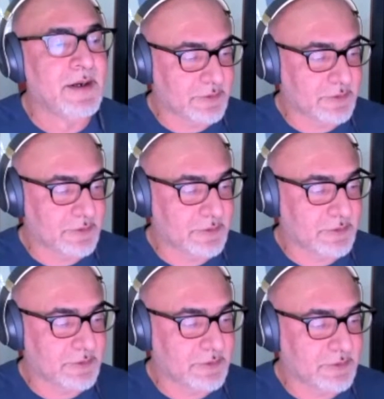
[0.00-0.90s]
create on the
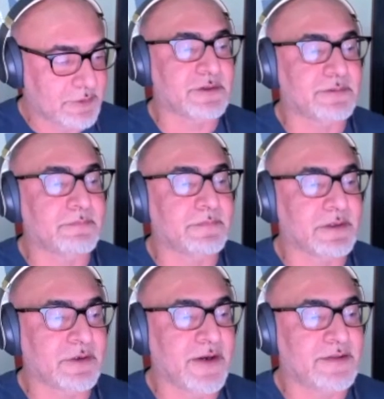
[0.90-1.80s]
cluster,
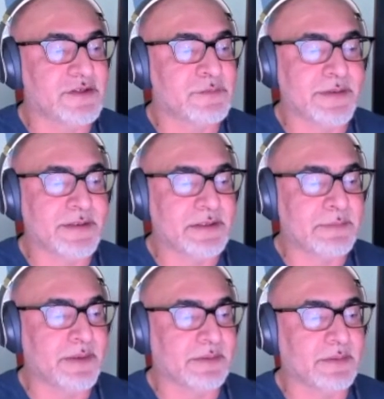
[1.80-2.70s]
create this particular
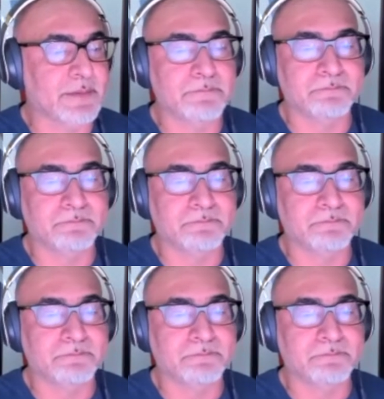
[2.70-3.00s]
button.